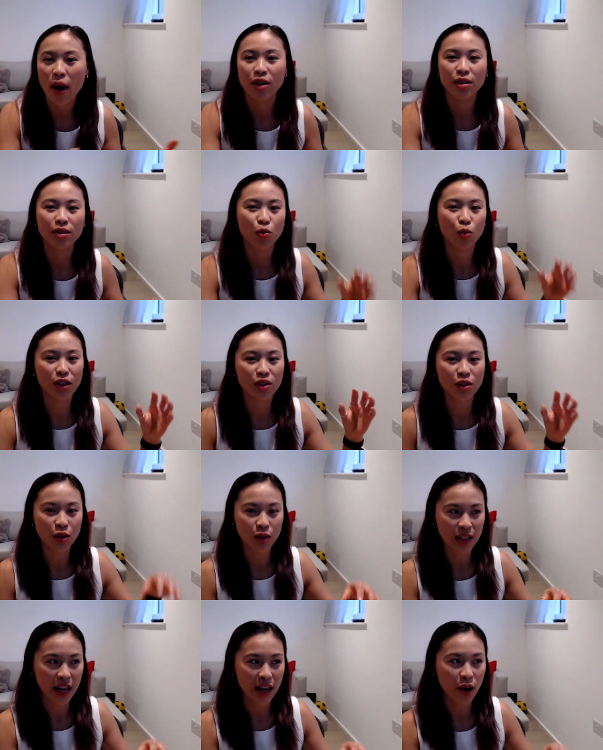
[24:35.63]
Because once you
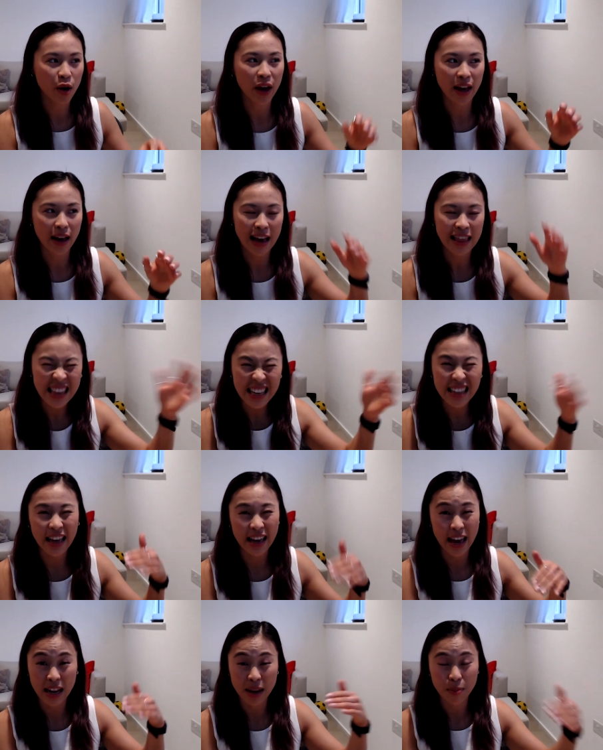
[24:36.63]
say, okay, I think
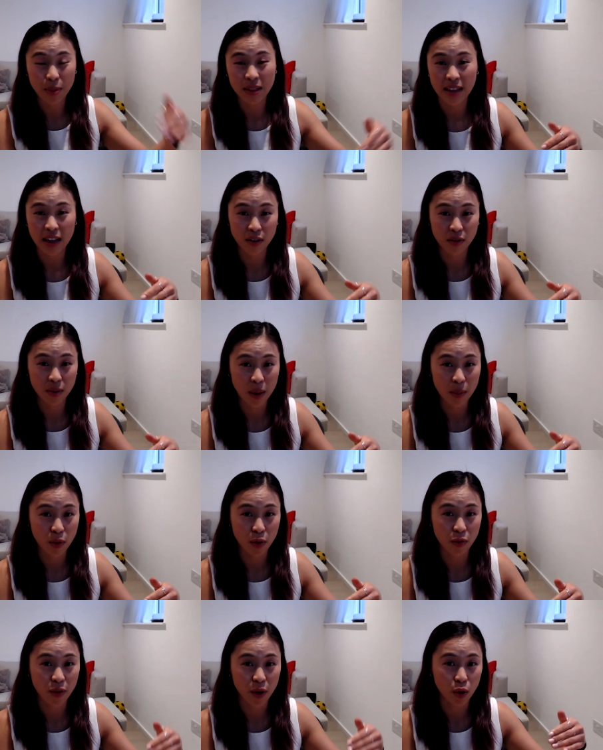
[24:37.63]
like 80% of the
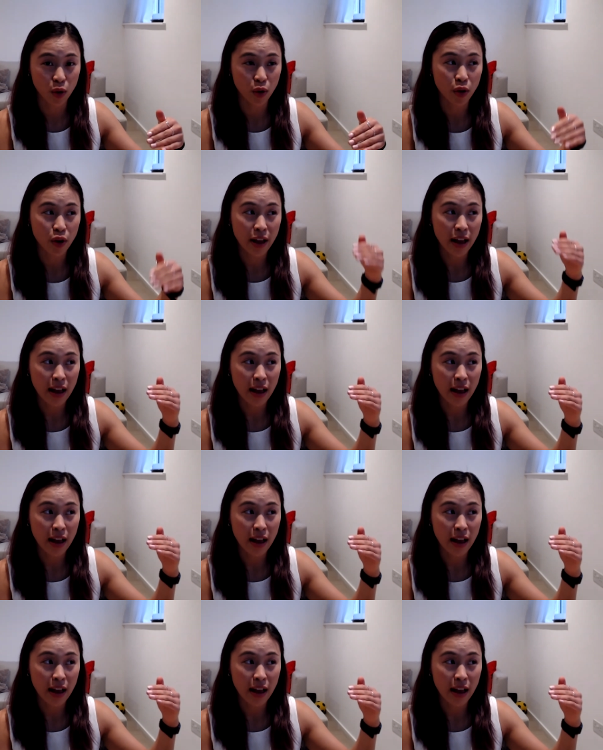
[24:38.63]
people feel